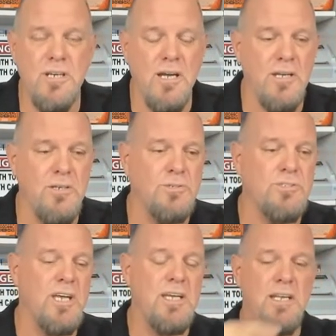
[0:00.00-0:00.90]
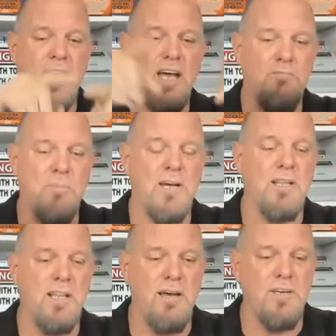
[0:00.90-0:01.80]
I used the 8.5 by
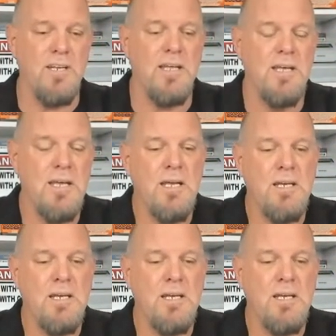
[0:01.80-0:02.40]
11